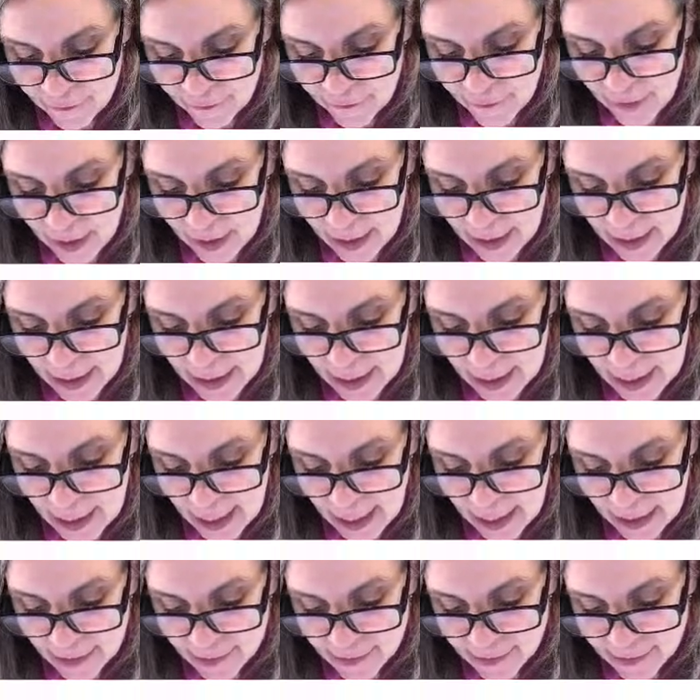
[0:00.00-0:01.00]
fun
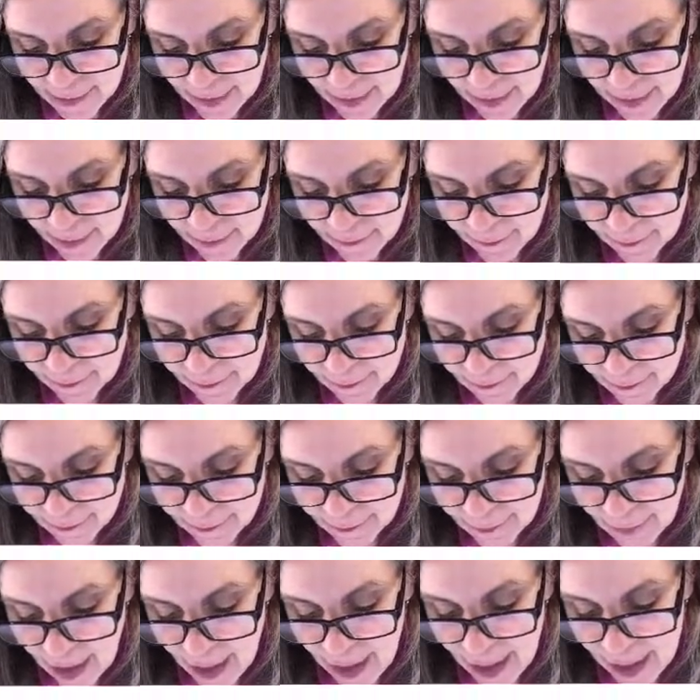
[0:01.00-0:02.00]
as, like,
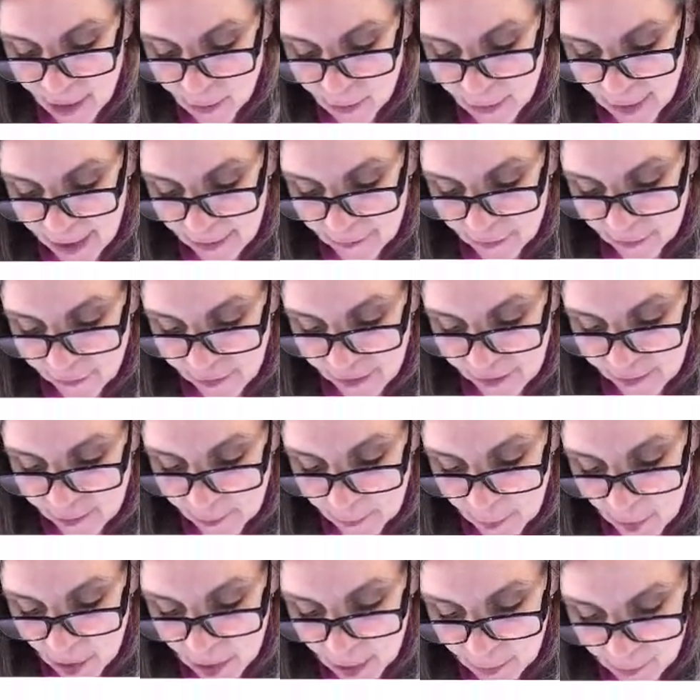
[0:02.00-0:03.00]
I don't have a fancy
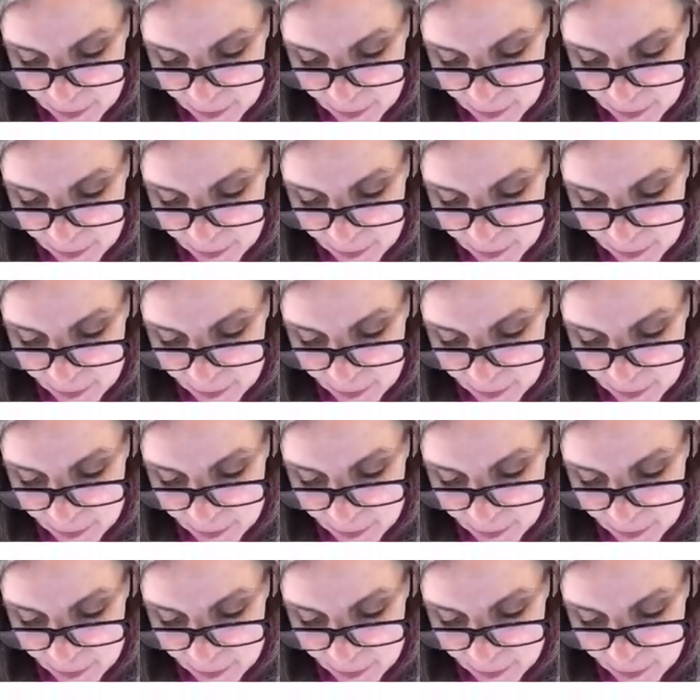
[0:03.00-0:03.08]
party